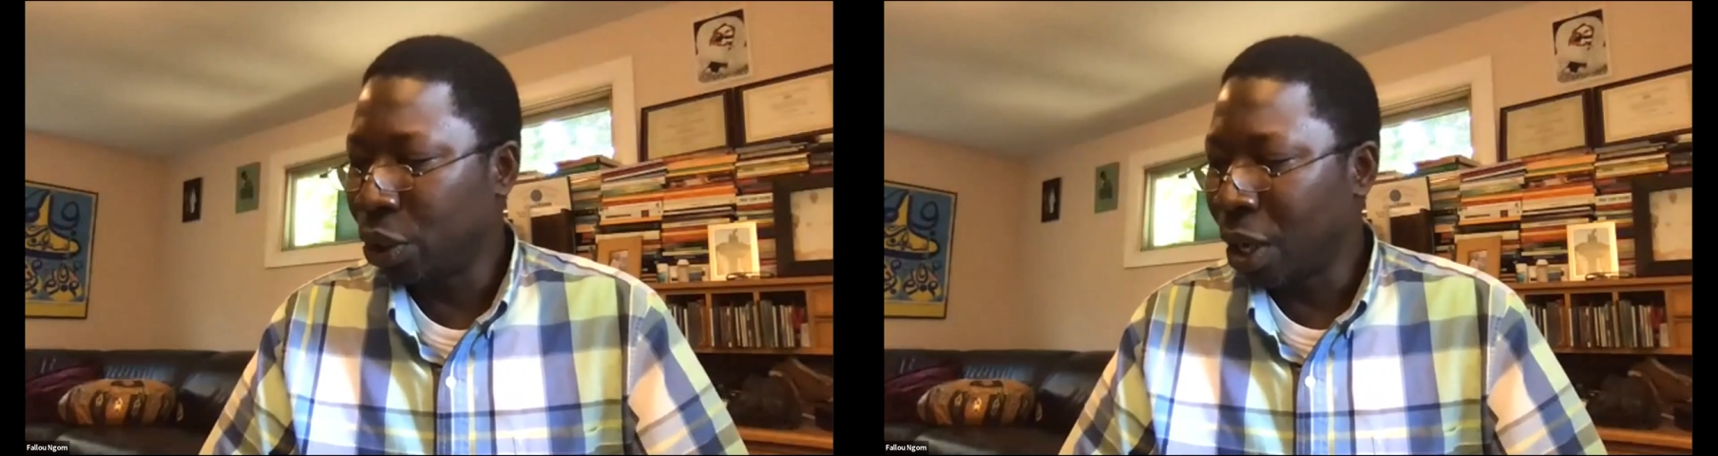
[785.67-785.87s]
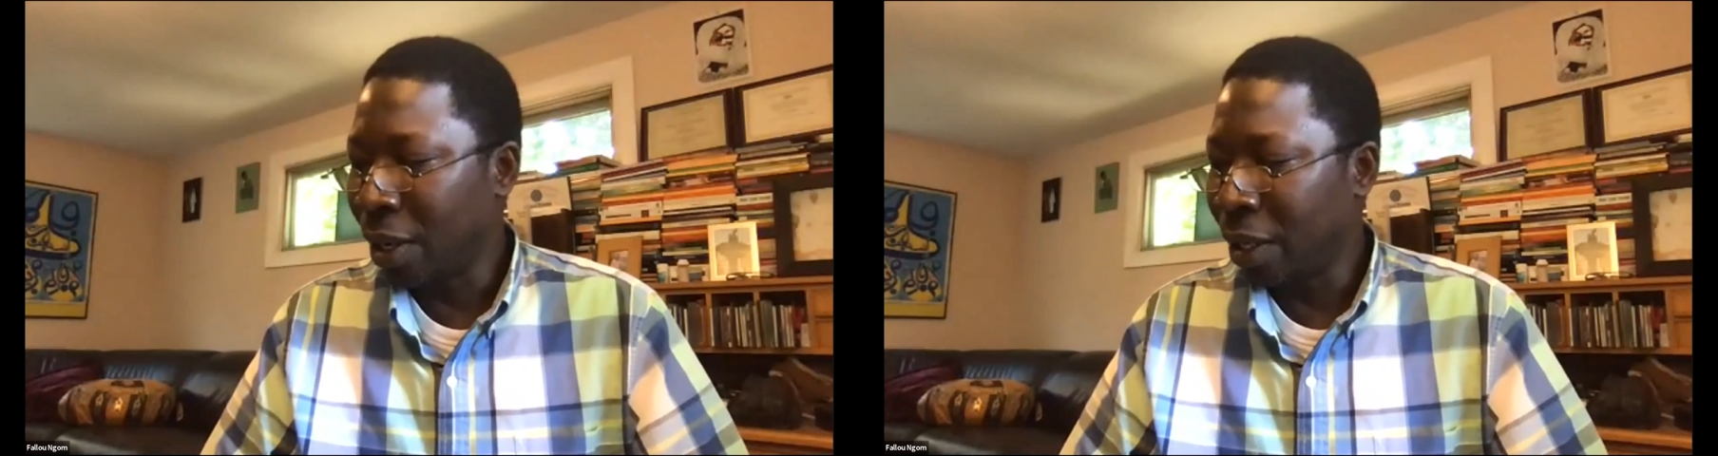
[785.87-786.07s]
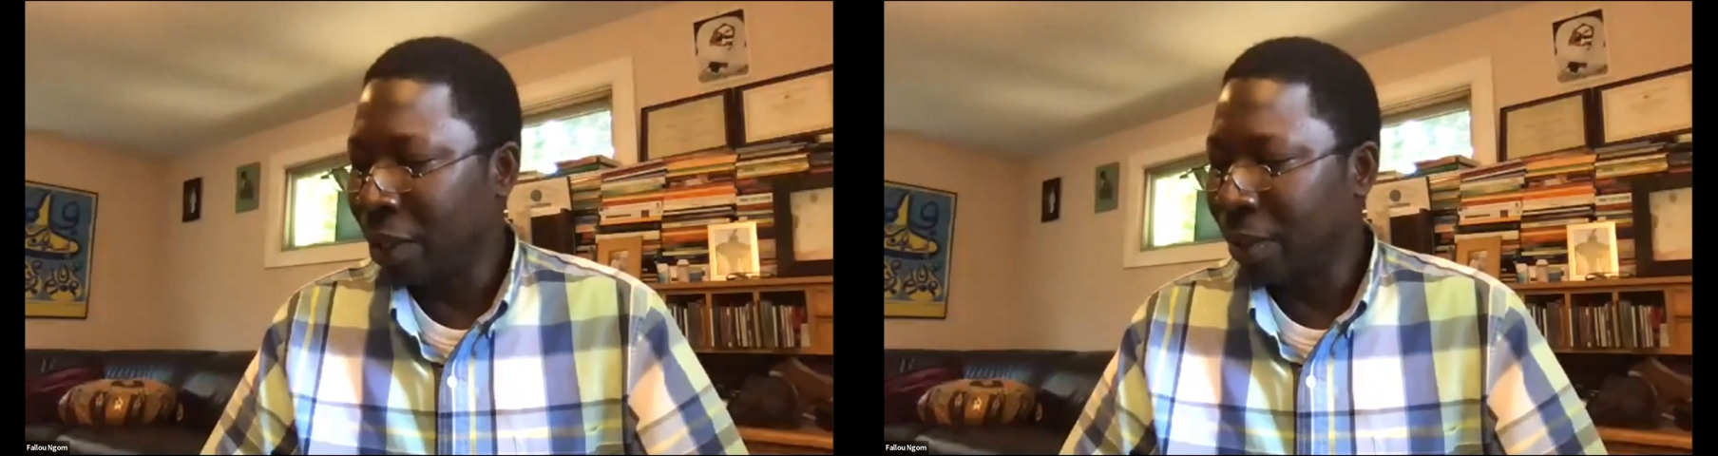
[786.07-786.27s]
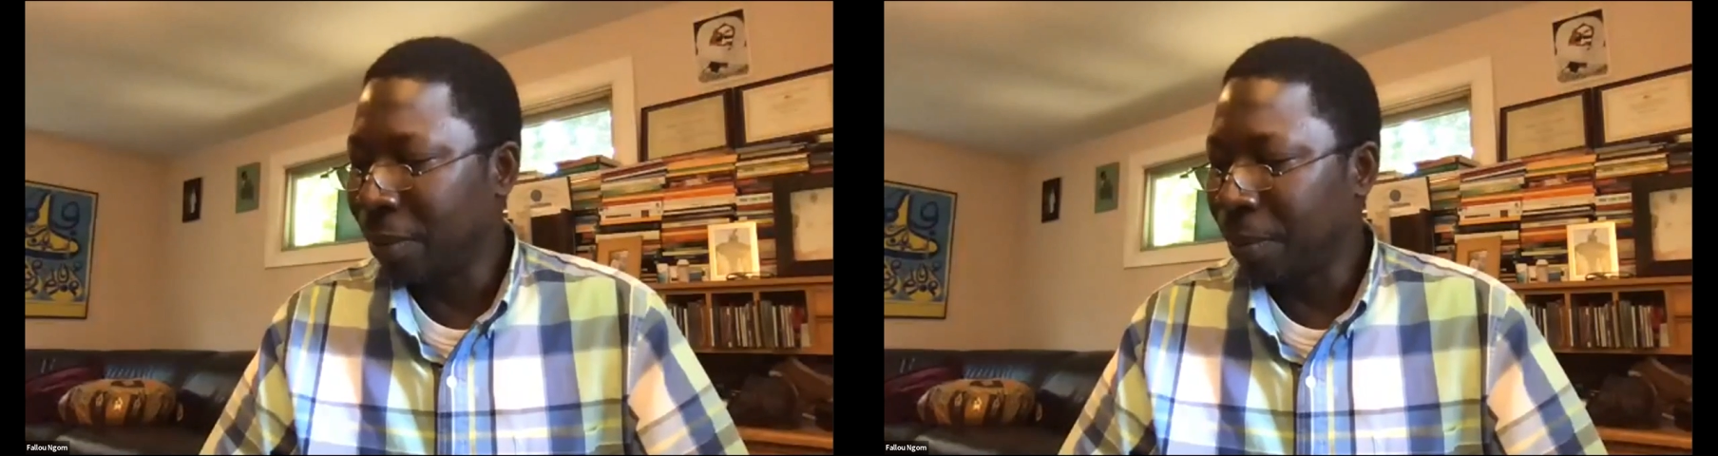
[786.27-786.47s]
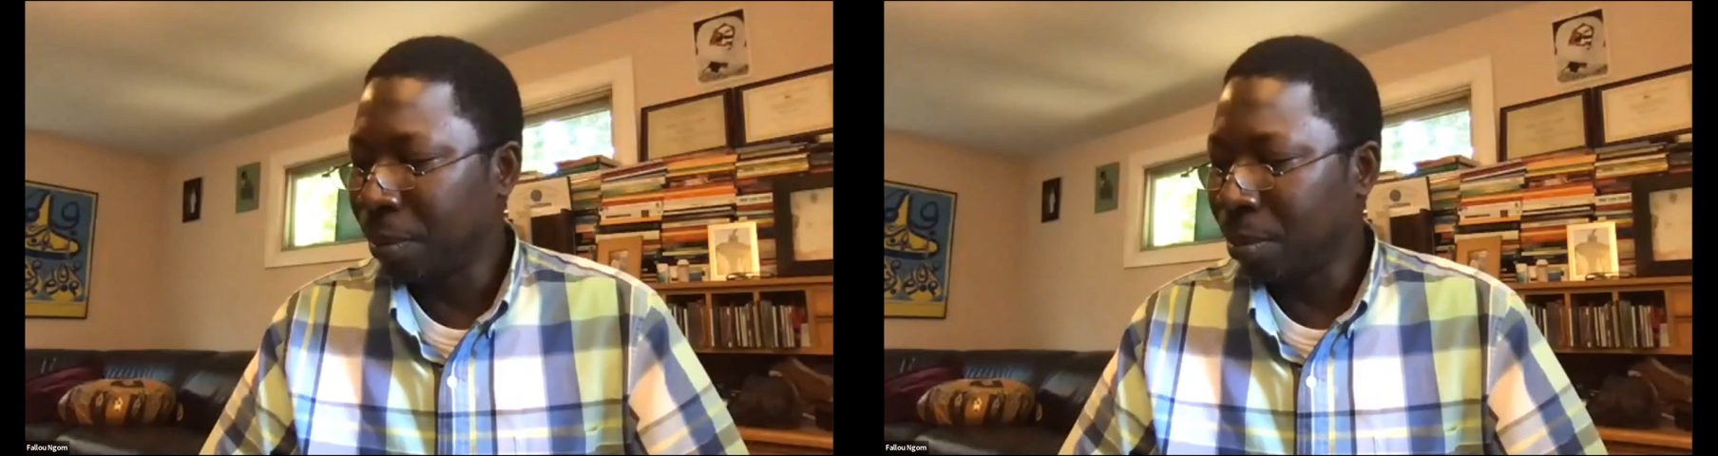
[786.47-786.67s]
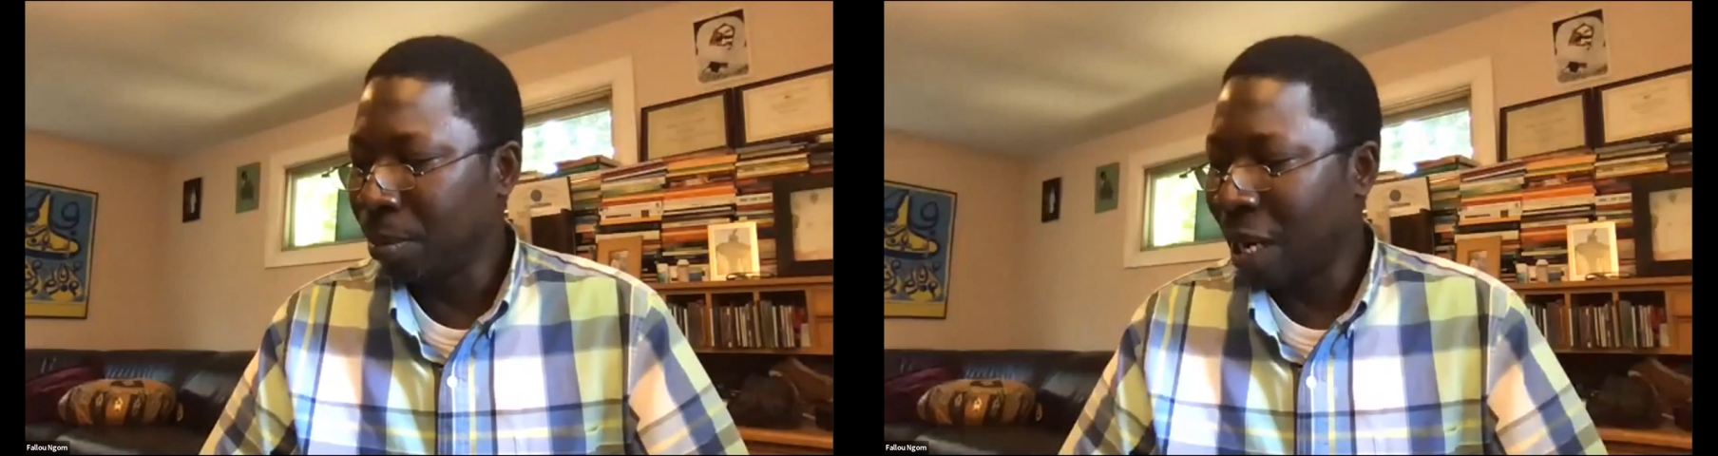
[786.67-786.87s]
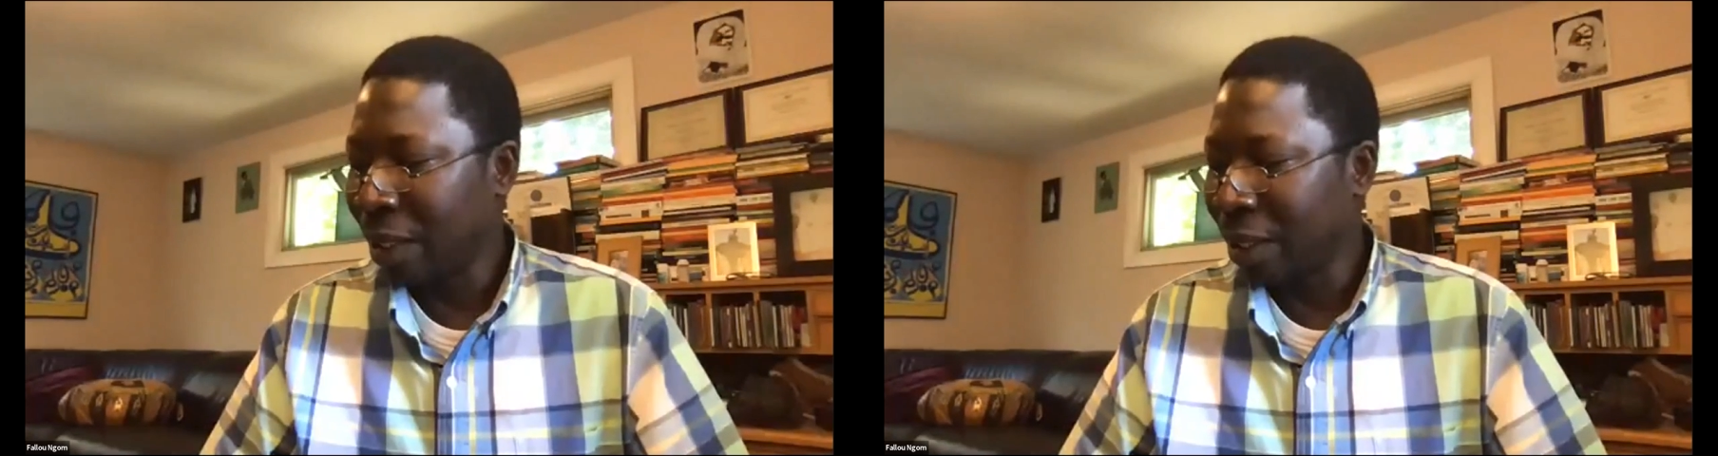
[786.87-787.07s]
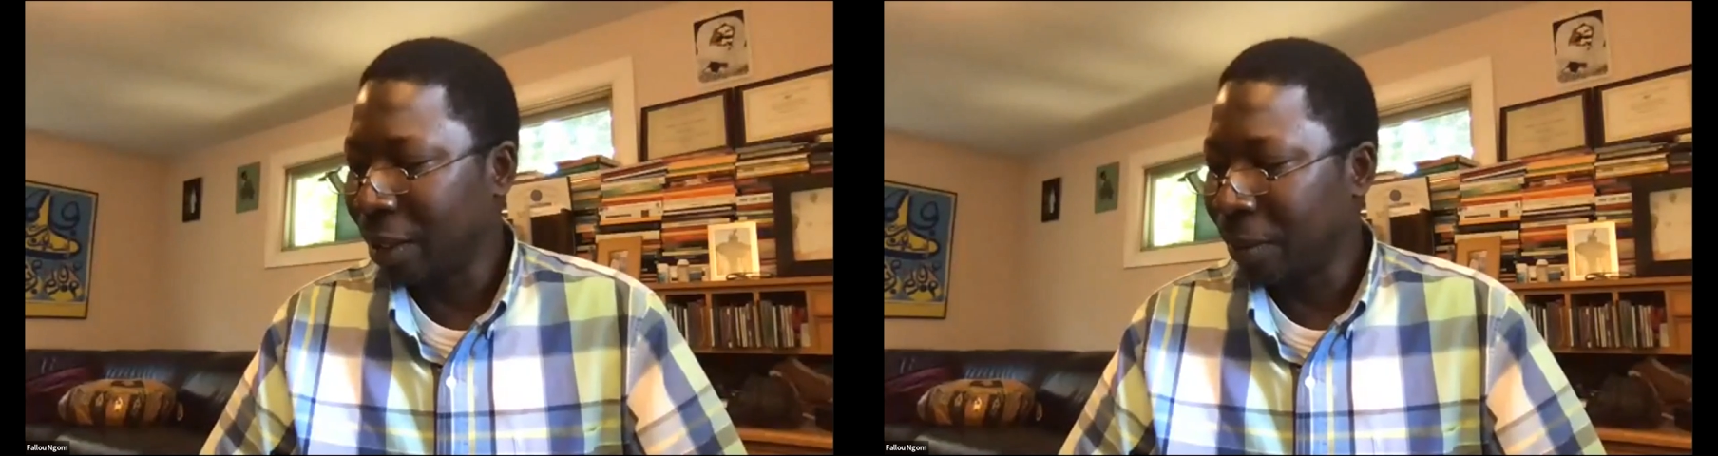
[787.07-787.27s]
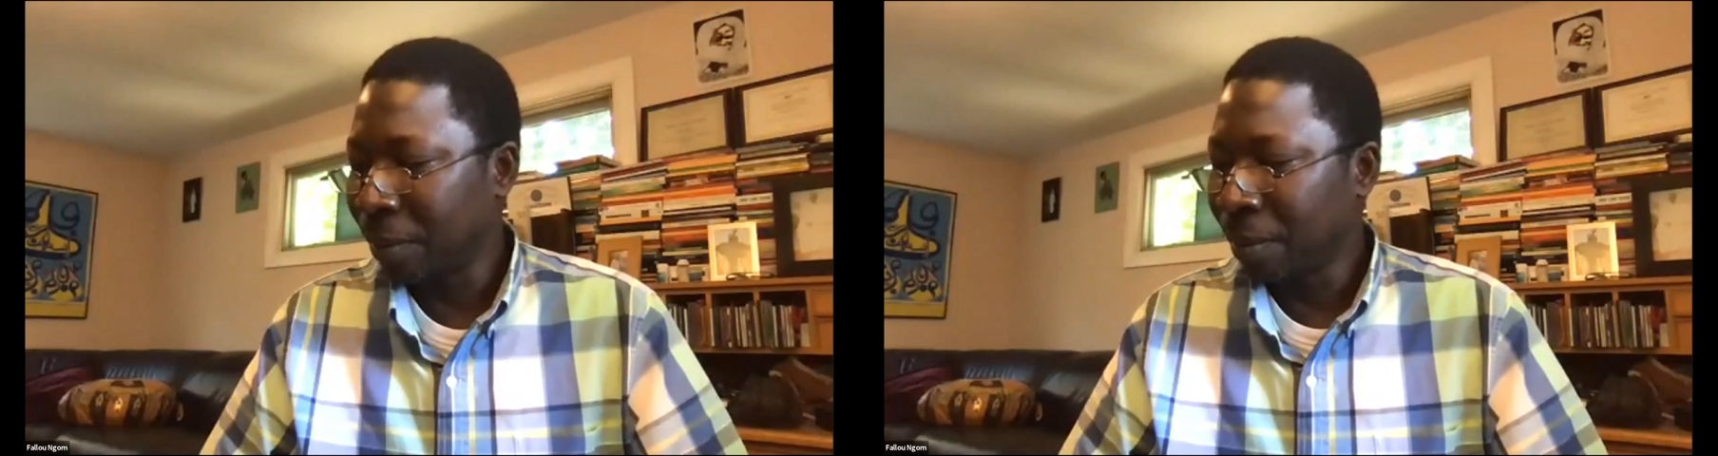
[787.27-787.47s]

knowledge matters,